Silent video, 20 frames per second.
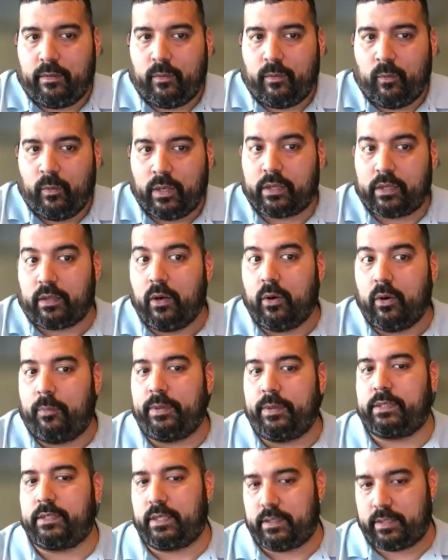with the hope
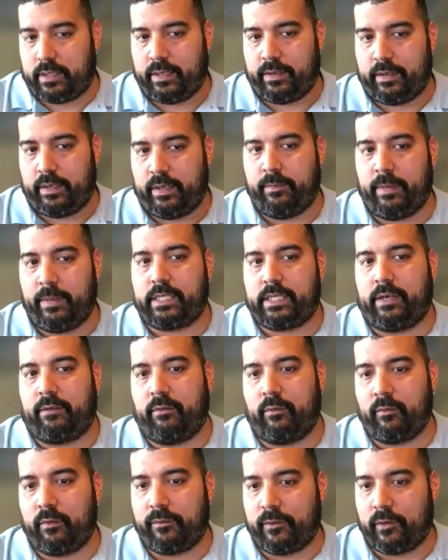is it makes
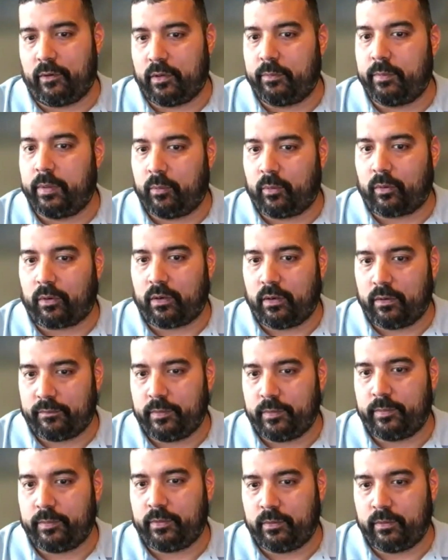everyone feel a little bit more
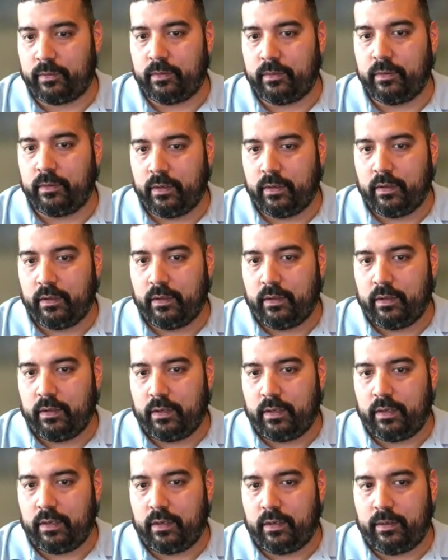comfortable
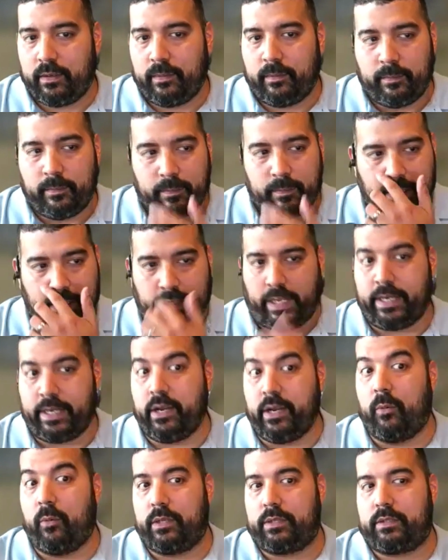and
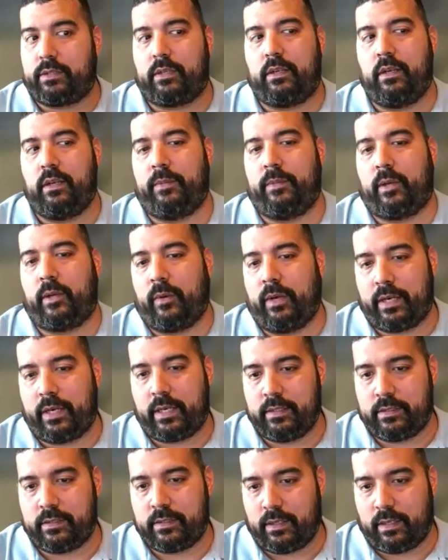know what's to come their way.
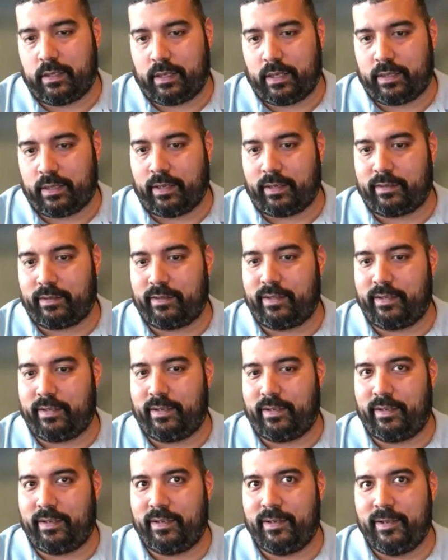Because I think
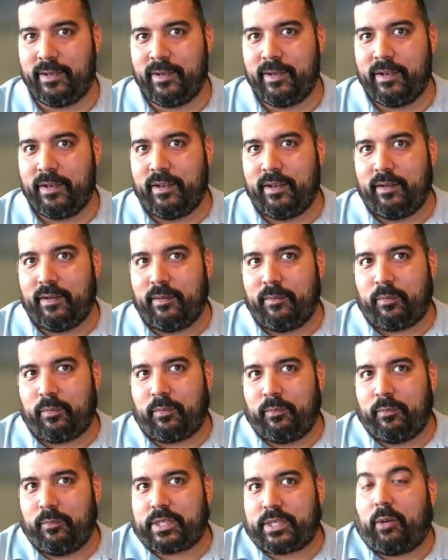the
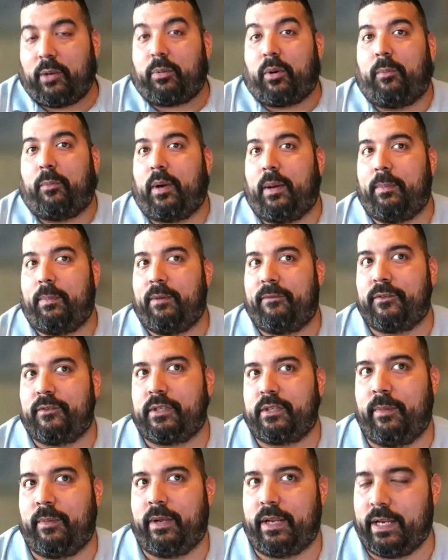scary part probably for
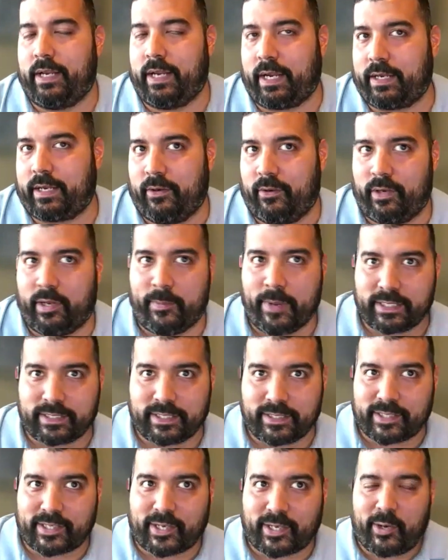somebody, and I can only
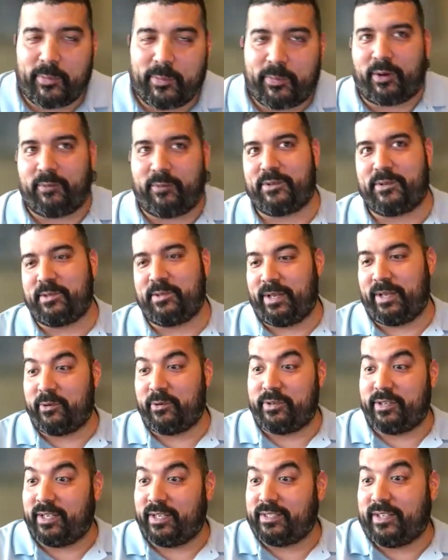imagine the scary part for somebody
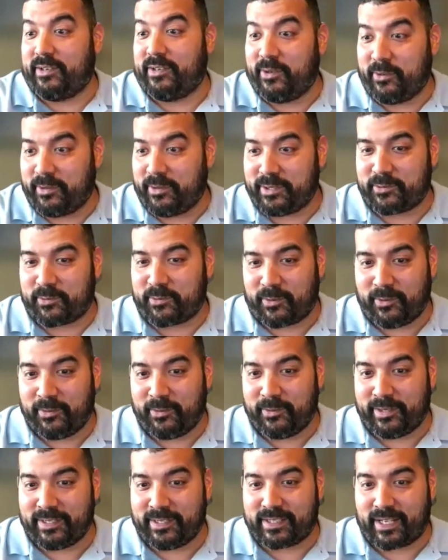who doesn't know this
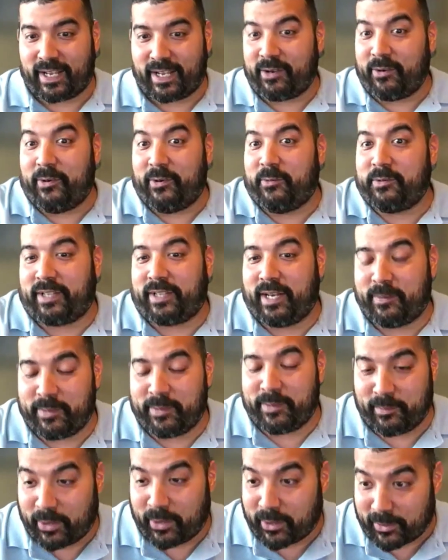role is, I don't know what's gonna happen
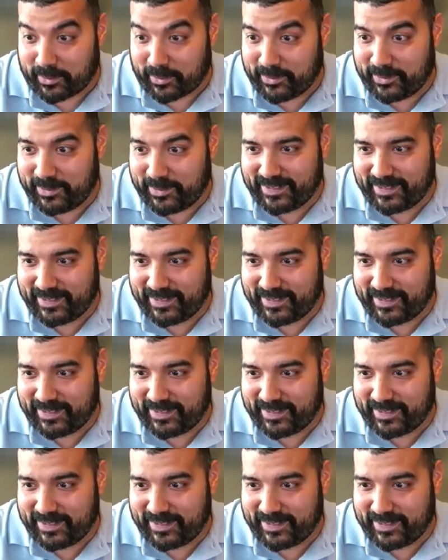tomorrow.